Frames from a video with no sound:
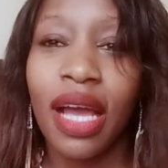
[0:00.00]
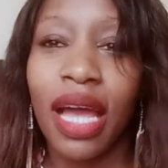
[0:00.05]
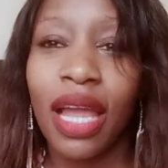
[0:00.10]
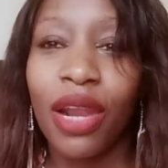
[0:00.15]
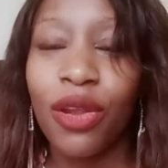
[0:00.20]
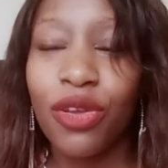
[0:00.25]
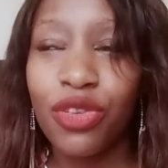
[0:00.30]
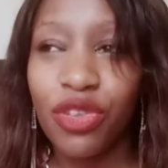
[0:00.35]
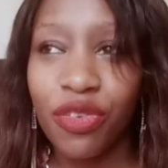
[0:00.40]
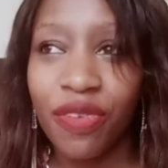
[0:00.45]

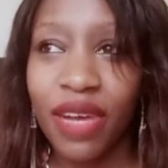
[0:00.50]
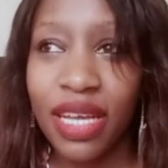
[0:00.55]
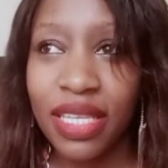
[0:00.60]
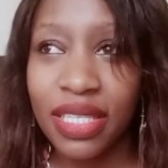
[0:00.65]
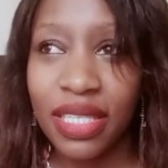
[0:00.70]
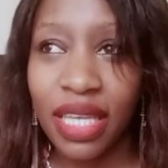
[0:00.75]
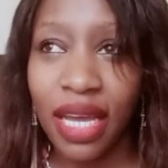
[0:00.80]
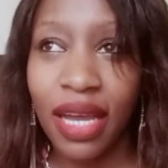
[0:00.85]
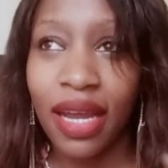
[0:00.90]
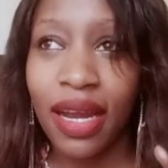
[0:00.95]
a lot of
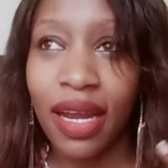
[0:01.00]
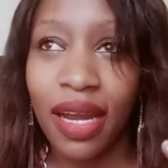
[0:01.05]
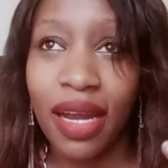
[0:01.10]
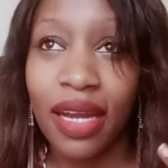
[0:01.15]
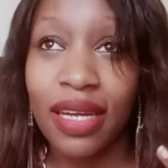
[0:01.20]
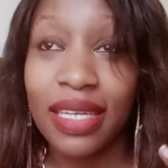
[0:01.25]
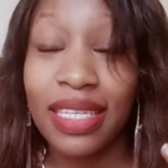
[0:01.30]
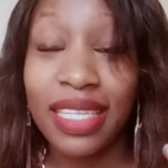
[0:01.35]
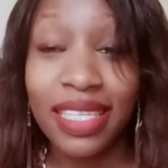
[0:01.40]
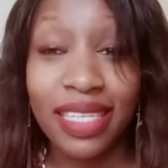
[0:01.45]
us
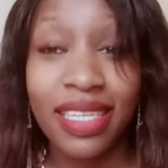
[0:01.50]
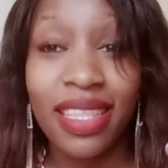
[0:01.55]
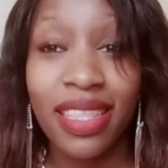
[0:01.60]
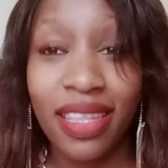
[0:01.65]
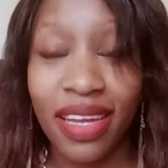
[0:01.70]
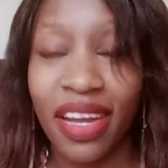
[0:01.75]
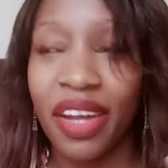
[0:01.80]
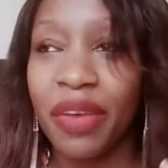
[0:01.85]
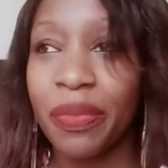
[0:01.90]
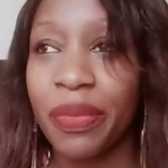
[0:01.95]
need
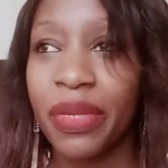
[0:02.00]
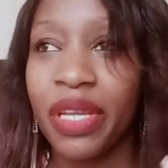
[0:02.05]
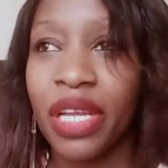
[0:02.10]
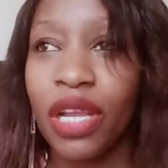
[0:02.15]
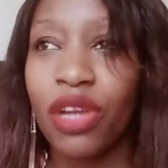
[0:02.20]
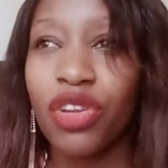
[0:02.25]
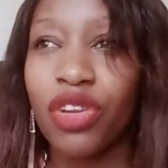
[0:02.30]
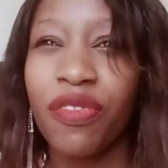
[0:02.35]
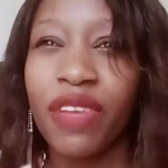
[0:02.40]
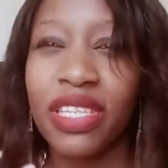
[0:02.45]
therapy. A lot